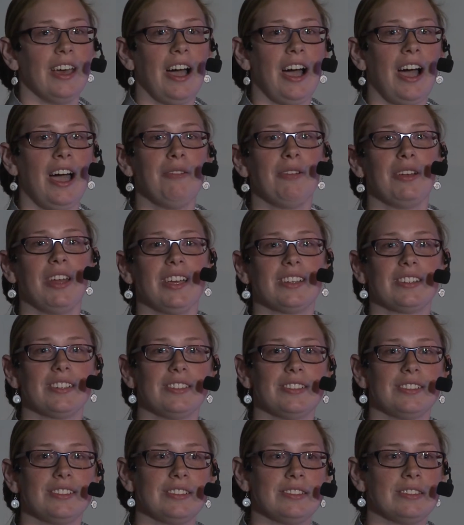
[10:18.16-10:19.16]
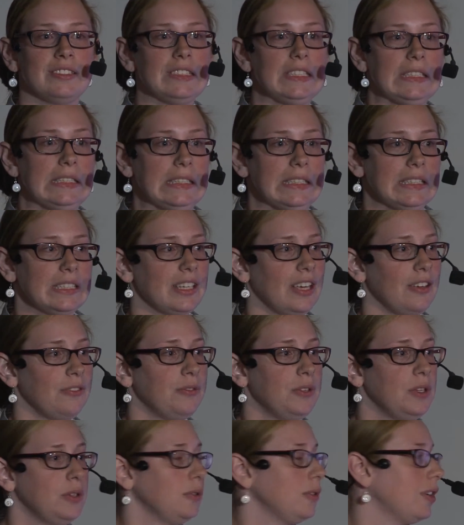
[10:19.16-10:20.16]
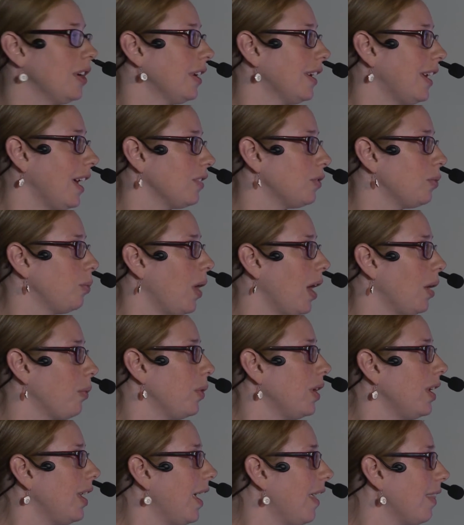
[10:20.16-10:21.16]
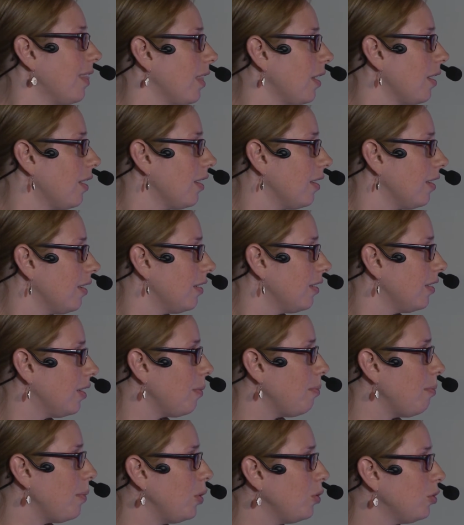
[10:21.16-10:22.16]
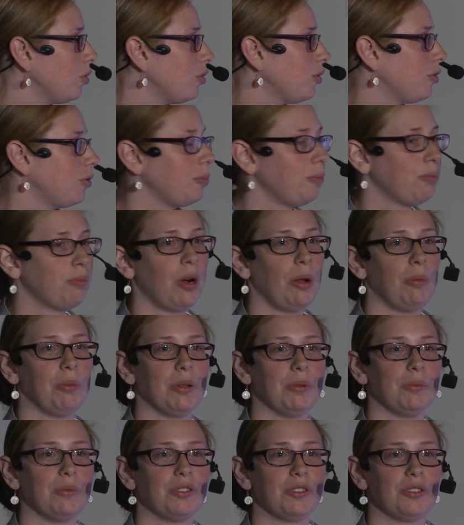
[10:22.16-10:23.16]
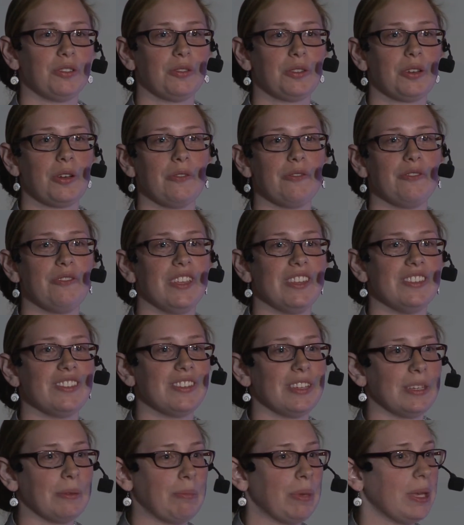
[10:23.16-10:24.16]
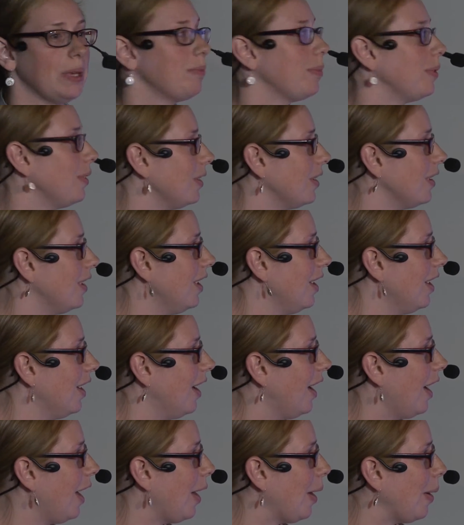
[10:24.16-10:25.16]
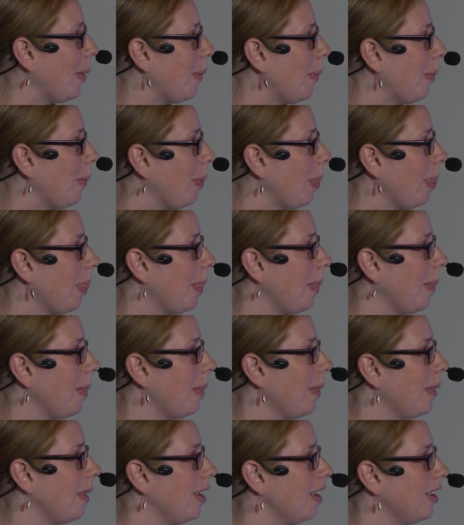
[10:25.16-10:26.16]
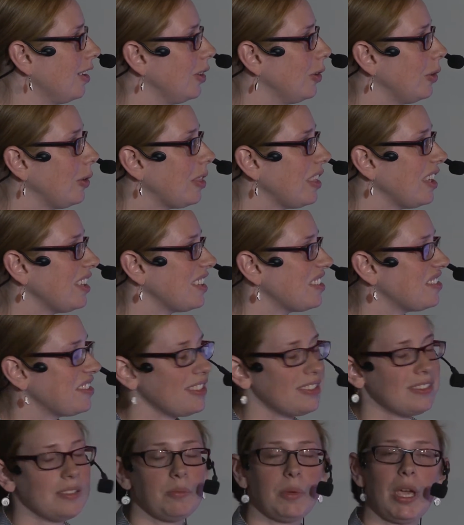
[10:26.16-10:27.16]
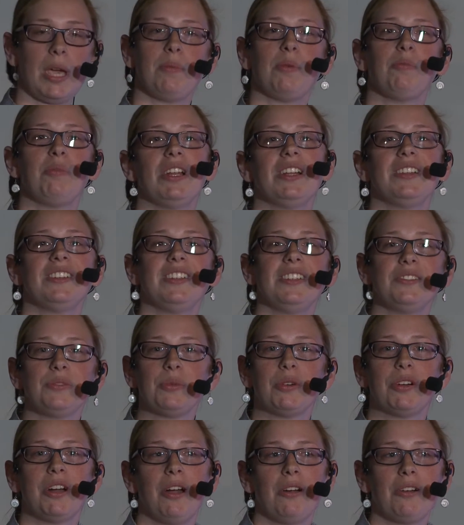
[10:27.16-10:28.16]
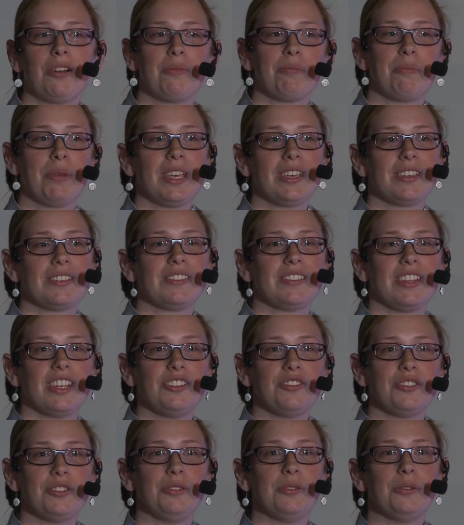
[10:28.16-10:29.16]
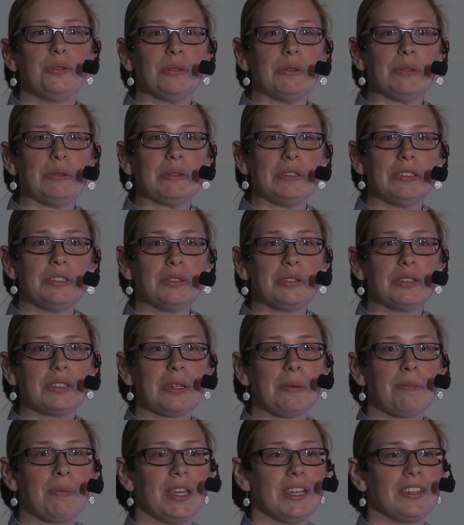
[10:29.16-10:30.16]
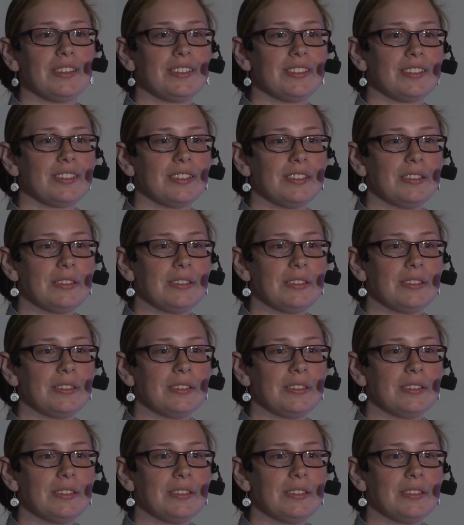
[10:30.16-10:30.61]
I would like to see if you can guess where we had the most problems of convincing people. Do you think the system capabilities were our biggest issue during the pitch?